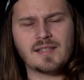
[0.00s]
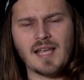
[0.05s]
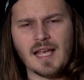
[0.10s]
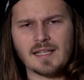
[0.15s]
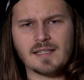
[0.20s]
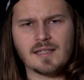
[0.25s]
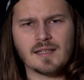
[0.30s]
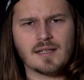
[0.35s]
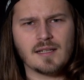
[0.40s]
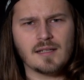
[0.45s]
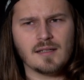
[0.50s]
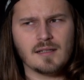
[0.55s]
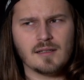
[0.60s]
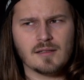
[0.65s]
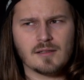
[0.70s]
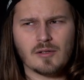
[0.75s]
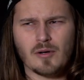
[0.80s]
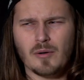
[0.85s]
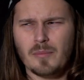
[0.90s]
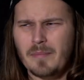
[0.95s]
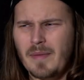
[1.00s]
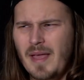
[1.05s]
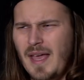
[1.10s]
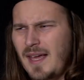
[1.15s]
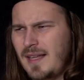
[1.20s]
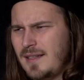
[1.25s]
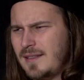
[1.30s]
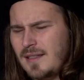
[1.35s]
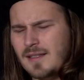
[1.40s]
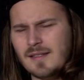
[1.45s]
Tactical
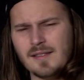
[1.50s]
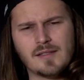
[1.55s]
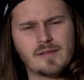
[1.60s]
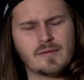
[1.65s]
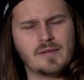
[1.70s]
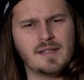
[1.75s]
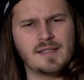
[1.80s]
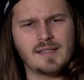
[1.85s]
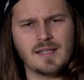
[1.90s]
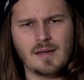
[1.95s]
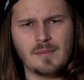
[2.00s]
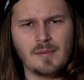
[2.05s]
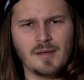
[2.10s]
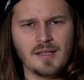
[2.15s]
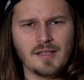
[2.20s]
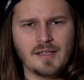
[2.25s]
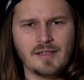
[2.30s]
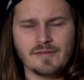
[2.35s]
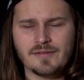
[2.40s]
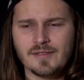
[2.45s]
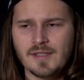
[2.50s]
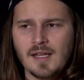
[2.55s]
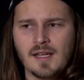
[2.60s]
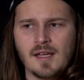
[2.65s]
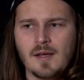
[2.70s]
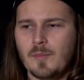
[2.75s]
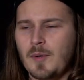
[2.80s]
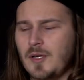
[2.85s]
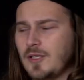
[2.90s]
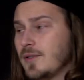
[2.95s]
Command Industries, I believe,
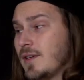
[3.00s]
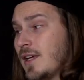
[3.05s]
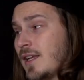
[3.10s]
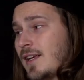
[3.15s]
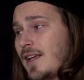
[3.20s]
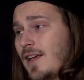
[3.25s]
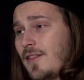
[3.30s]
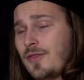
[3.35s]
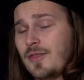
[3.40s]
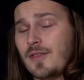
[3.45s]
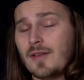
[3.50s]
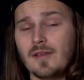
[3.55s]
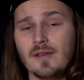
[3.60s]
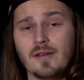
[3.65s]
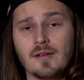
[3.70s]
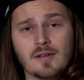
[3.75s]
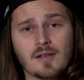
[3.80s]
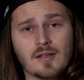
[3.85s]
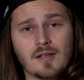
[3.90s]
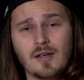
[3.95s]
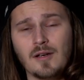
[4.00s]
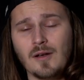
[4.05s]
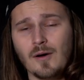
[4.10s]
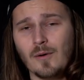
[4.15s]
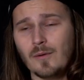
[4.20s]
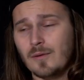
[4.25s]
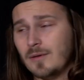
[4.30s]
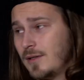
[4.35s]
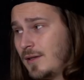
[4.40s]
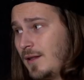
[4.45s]
but you can get the
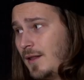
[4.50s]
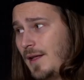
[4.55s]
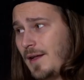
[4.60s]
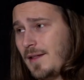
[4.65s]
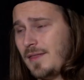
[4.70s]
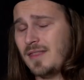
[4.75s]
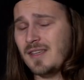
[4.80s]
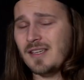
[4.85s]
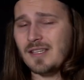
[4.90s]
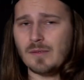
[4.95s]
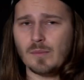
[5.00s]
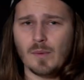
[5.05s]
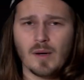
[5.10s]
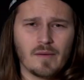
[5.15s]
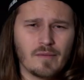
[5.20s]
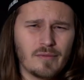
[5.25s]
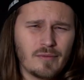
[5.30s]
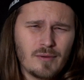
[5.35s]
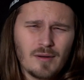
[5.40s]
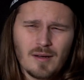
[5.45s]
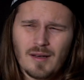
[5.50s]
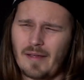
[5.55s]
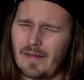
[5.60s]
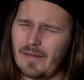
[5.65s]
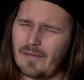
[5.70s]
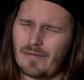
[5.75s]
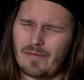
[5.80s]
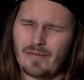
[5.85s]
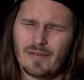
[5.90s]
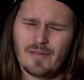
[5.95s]
clone like this one for like
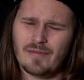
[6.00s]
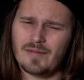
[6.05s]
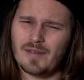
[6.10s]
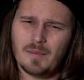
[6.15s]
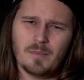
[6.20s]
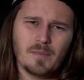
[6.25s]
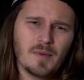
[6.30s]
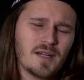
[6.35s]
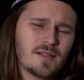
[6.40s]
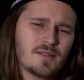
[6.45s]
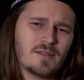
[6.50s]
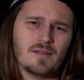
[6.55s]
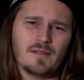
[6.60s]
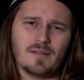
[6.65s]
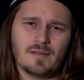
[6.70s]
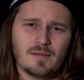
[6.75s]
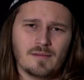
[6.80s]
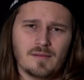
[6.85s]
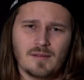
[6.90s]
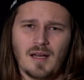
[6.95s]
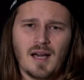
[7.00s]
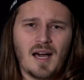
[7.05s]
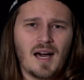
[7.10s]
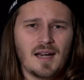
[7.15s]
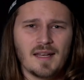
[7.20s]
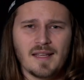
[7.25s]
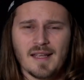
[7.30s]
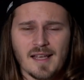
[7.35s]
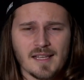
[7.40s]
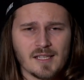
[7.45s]
15 bucks on
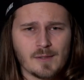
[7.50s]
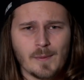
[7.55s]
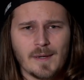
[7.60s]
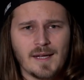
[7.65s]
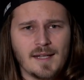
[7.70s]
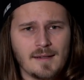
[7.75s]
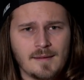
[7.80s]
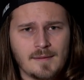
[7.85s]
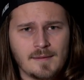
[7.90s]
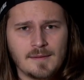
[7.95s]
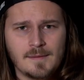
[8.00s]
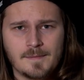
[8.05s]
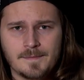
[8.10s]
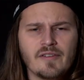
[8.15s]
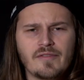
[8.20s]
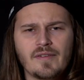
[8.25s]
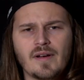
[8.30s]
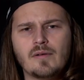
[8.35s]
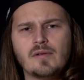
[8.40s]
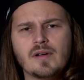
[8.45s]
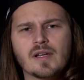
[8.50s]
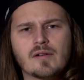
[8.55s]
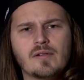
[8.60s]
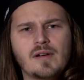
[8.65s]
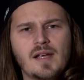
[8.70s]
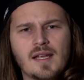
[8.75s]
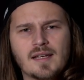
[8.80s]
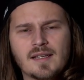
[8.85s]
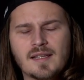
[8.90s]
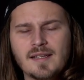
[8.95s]
Ali as well. If I
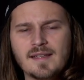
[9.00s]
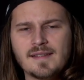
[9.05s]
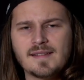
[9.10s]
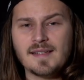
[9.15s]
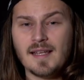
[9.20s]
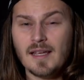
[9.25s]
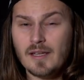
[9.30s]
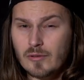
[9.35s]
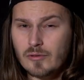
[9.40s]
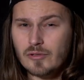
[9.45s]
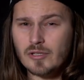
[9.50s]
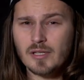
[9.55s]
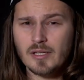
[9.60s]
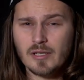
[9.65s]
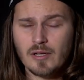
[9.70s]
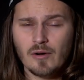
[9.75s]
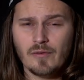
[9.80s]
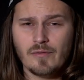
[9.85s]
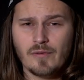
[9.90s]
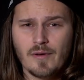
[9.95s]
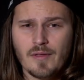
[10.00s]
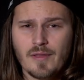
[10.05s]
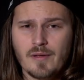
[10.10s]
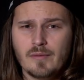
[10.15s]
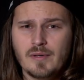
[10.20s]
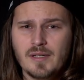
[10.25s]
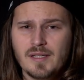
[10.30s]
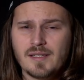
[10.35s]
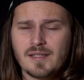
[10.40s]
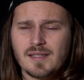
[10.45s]
recreate kits, I usually go for the
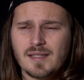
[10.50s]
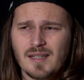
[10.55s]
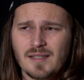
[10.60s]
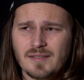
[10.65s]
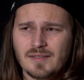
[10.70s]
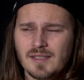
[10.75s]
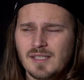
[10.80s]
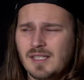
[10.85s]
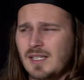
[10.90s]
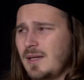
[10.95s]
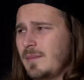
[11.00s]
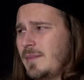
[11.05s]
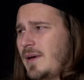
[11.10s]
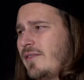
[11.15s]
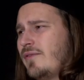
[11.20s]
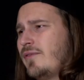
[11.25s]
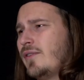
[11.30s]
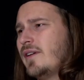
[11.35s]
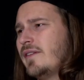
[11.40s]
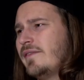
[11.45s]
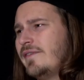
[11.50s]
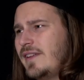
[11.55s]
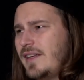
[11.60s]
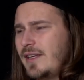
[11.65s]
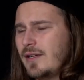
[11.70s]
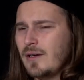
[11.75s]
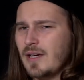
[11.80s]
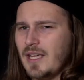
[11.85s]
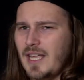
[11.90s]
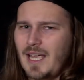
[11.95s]
real stuff, but for a
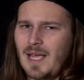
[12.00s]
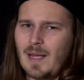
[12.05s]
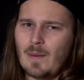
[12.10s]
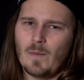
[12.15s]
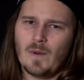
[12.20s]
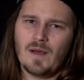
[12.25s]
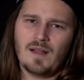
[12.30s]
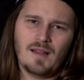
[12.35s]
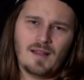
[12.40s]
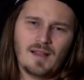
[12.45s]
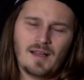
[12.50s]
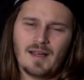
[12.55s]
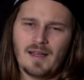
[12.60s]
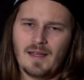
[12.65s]
video game, well,